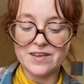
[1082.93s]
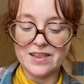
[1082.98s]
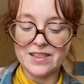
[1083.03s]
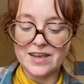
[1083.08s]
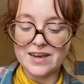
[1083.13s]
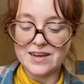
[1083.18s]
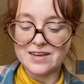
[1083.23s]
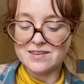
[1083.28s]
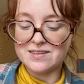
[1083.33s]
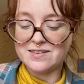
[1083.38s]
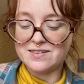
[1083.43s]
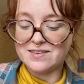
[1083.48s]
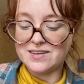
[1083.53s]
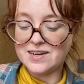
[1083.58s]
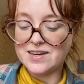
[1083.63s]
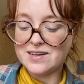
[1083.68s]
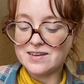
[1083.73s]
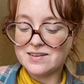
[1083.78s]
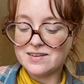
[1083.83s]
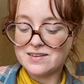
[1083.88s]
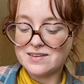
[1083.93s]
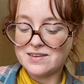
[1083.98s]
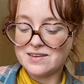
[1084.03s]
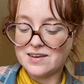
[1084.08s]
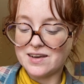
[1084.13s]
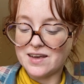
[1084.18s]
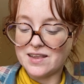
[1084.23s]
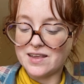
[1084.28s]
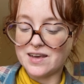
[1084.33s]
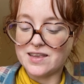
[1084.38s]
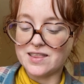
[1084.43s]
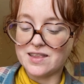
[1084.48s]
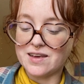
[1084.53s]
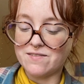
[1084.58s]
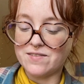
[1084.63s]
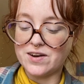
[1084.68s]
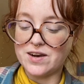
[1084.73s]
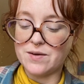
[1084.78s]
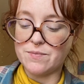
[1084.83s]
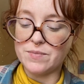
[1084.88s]
I like to see it. I like that
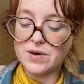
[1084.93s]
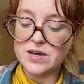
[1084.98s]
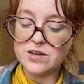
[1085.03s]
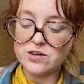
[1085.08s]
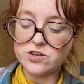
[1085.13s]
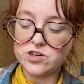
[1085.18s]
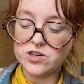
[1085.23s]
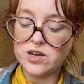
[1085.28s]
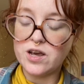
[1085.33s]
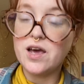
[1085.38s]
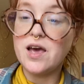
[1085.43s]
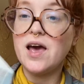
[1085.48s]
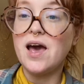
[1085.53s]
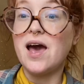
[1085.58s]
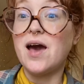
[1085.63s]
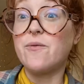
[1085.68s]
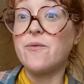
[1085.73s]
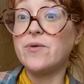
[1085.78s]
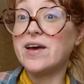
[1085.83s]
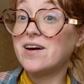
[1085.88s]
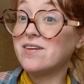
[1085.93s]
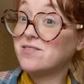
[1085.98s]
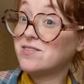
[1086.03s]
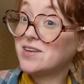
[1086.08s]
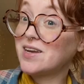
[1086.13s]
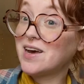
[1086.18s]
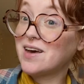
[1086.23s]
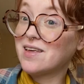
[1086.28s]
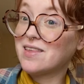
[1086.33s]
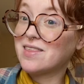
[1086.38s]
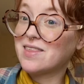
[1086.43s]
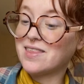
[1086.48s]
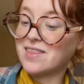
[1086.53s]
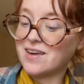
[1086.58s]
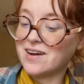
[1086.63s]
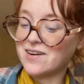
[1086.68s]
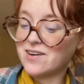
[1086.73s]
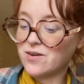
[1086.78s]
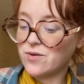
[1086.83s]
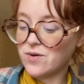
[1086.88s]
very much. And we have death.
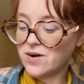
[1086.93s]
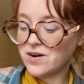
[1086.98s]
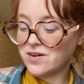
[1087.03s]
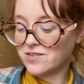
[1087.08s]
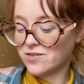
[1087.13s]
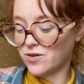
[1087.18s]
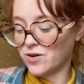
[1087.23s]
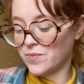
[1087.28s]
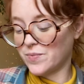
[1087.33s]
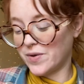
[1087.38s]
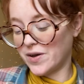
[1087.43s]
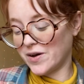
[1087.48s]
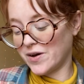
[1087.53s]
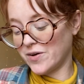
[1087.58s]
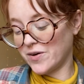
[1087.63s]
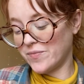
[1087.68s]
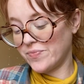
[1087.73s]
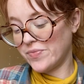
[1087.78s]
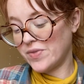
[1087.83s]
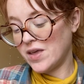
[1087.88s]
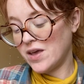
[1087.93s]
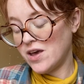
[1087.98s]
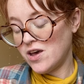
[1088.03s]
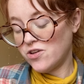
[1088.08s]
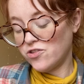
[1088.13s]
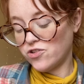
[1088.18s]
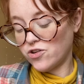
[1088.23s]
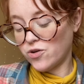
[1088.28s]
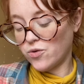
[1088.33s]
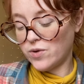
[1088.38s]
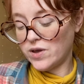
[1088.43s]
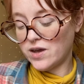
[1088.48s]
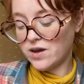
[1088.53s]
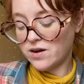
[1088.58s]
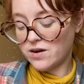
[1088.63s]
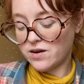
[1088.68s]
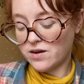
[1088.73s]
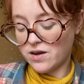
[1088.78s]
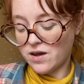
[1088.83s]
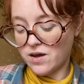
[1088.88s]
There you are, Scorpio. So we
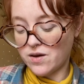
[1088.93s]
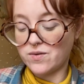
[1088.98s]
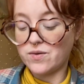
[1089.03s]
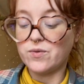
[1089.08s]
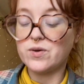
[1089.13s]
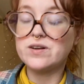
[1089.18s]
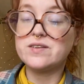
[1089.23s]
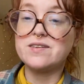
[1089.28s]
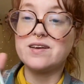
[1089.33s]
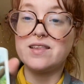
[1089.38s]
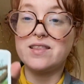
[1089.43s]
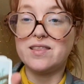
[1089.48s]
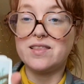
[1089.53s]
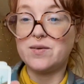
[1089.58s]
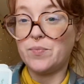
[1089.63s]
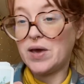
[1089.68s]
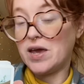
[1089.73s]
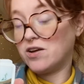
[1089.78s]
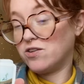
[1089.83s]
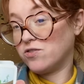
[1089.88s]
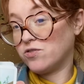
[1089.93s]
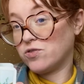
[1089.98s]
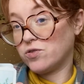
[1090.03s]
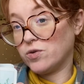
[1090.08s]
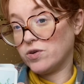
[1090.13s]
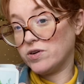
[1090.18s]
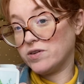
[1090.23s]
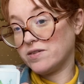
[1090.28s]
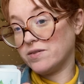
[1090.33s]
are, and I want to say that the Page of Swords